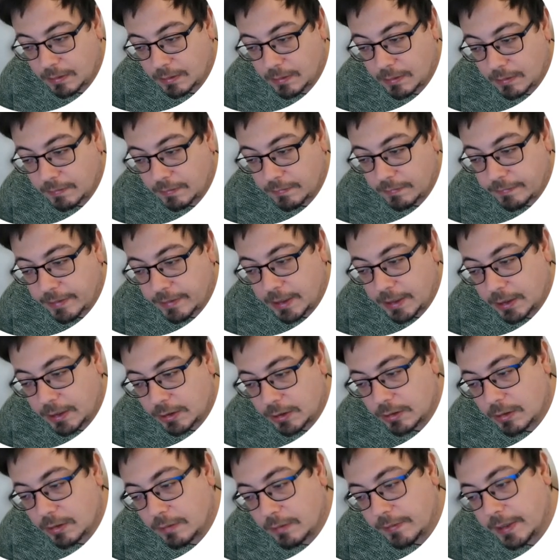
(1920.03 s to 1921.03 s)

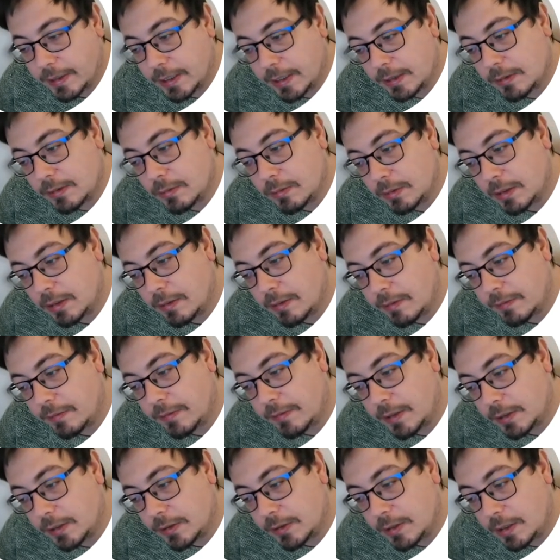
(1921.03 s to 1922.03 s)
function of x, whatever
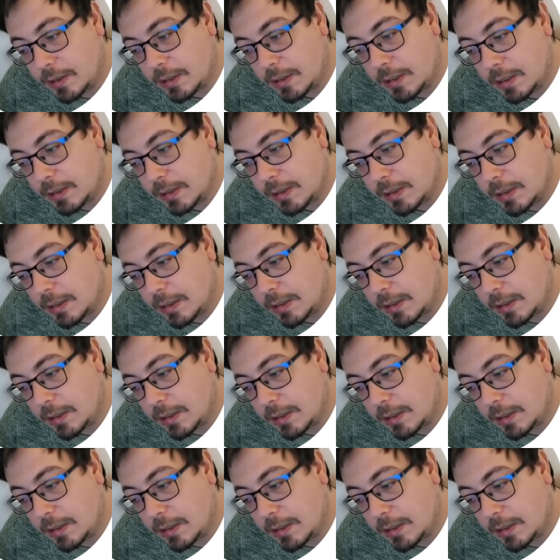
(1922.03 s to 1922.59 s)
function it